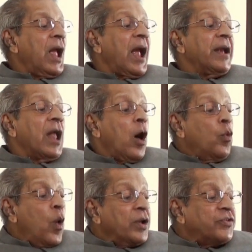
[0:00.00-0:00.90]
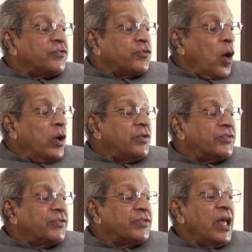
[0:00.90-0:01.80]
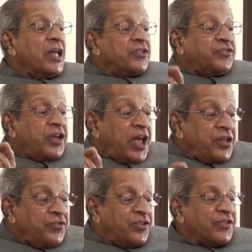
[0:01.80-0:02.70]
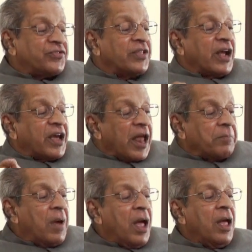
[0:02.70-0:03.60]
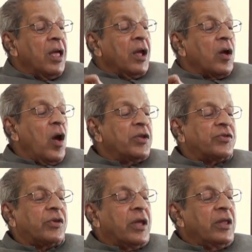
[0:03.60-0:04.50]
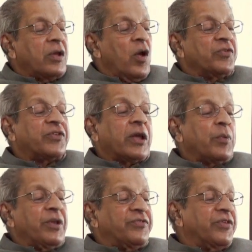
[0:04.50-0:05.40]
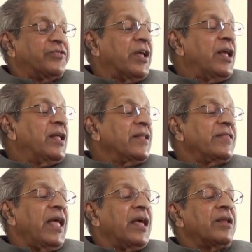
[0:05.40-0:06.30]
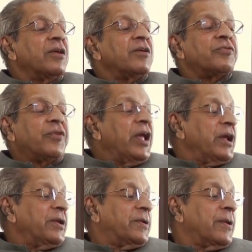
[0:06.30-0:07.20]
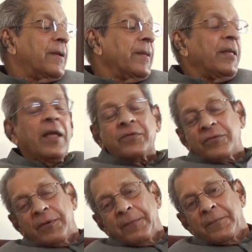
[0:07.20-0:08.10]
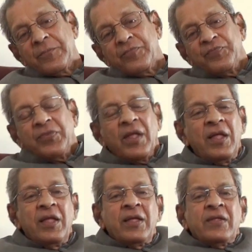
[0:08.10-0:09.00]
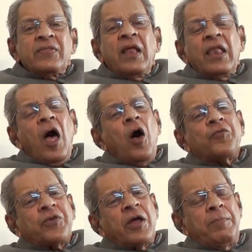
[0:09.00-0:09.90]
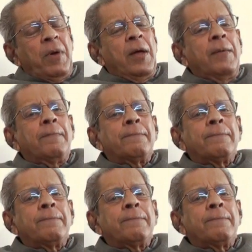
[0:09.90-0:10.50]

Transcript: and how one's choices changes the karma consequences, their fate. Yes. The law of karma